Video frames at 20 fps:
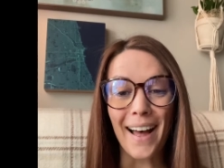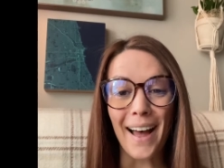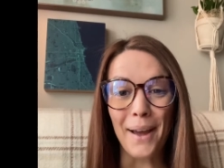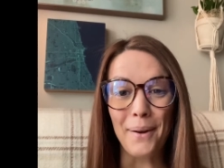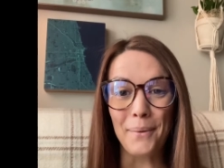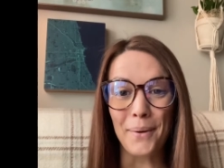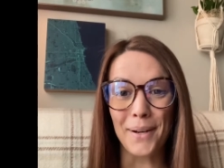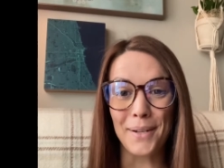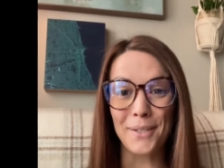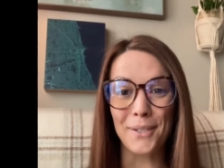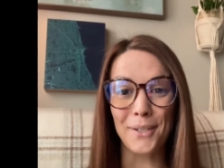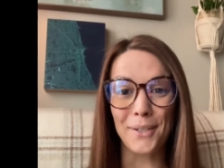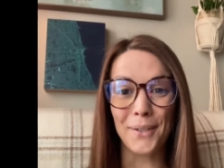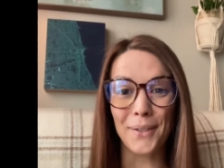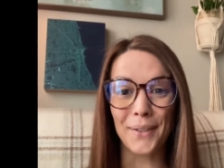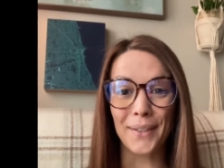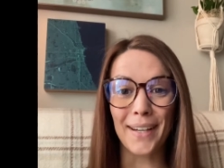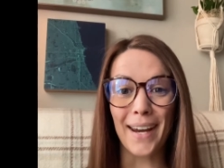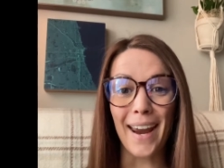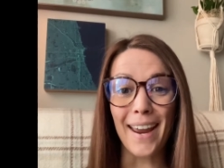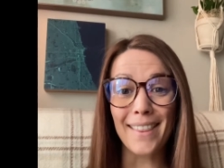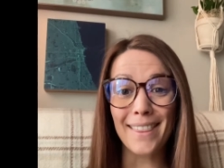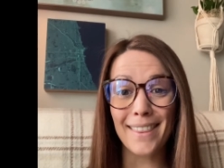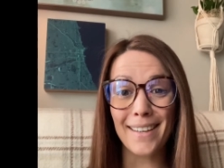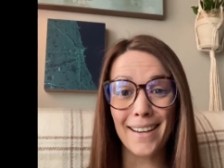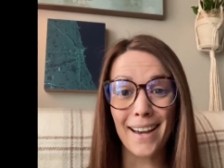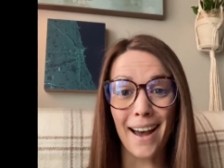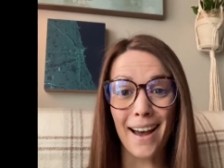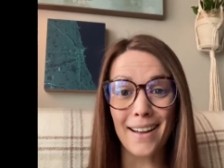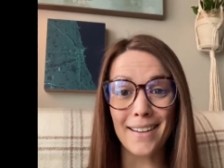I want to create the
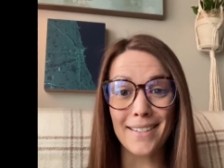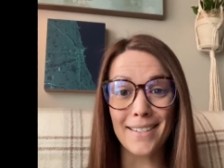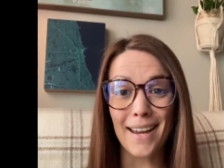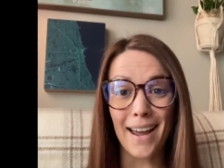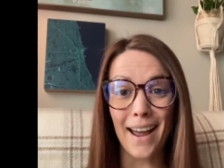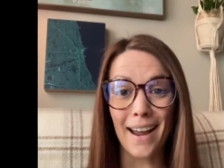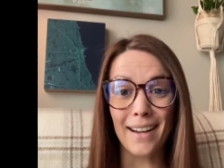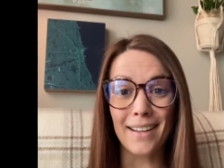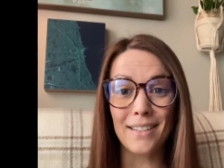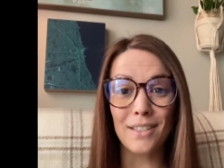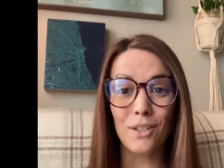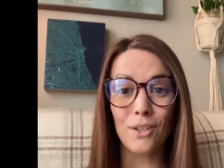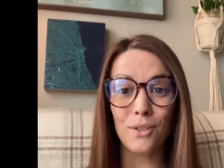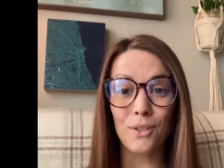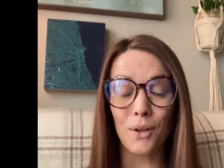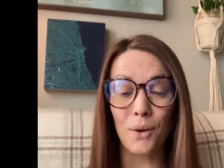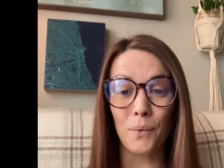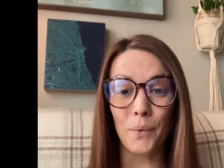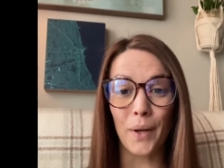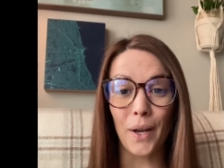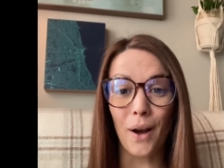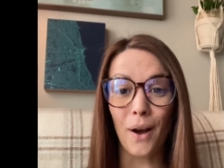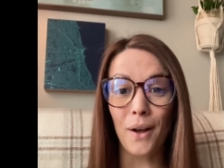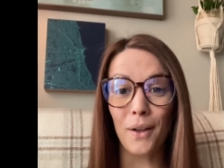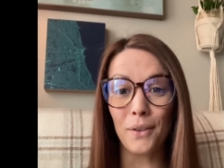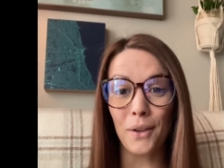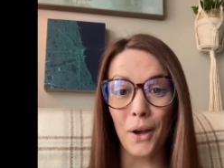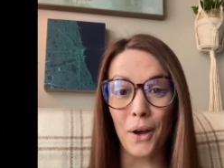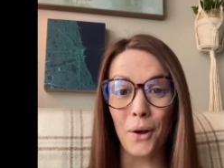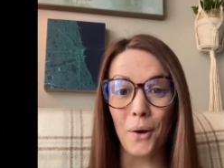context so we all
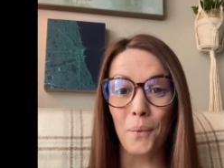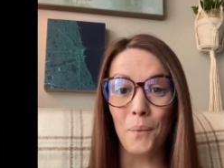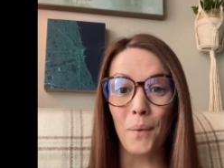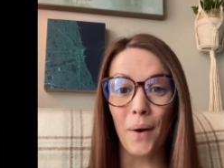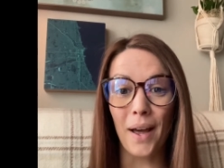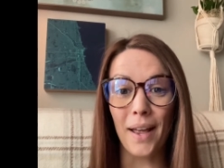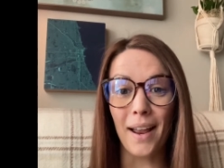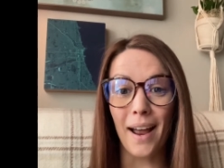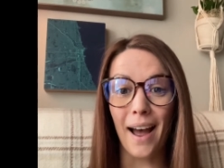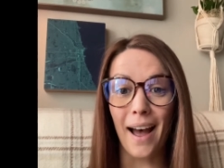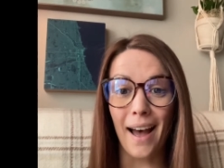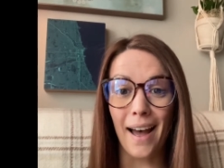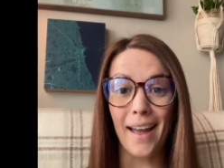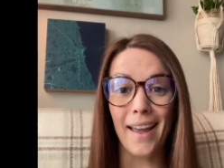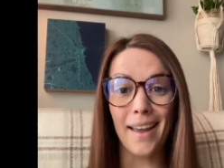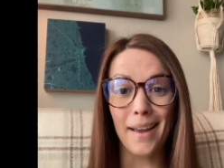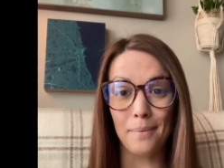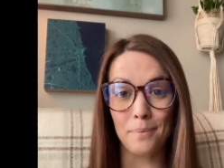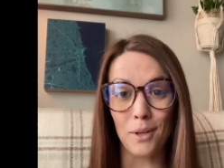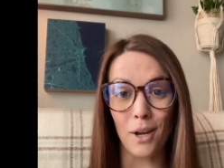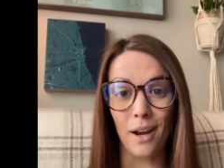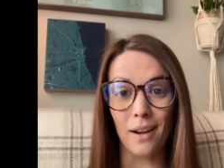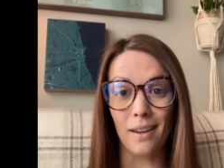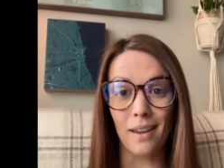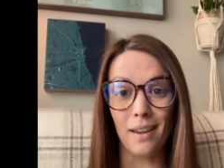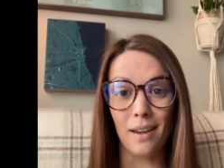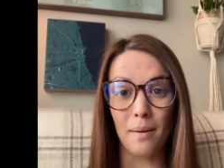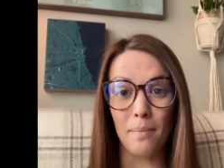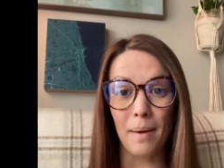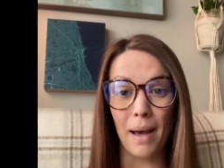know what I am
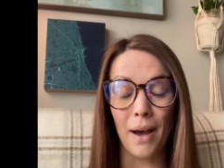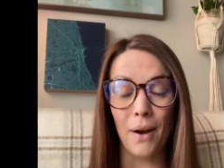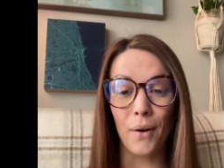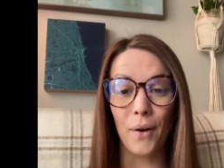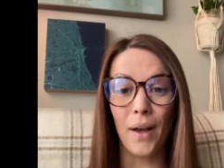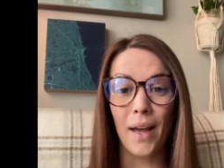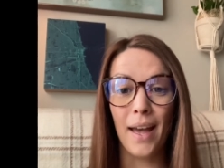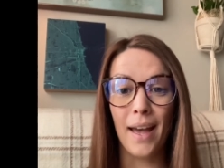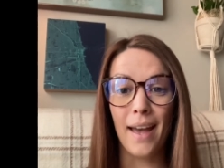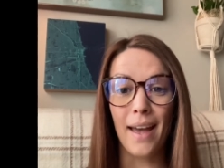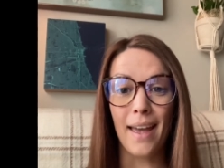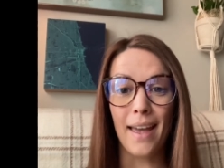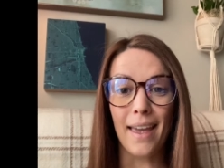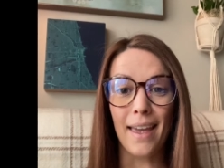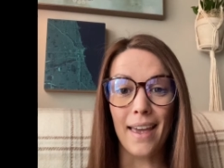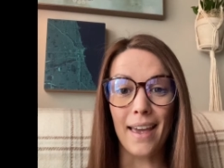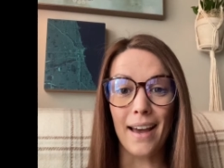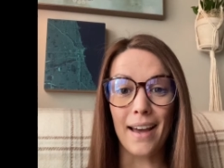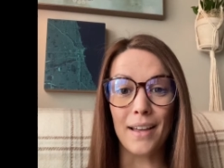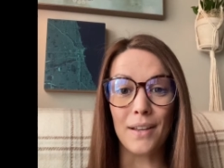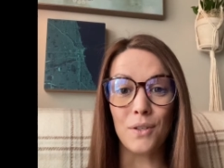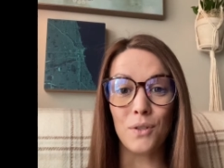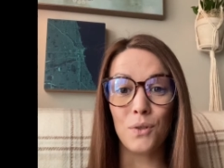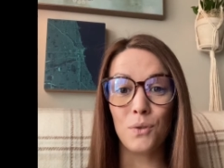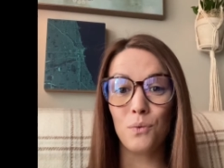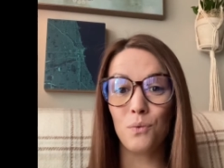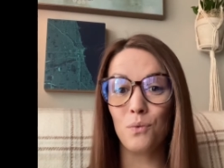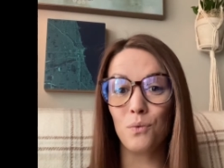talking about, and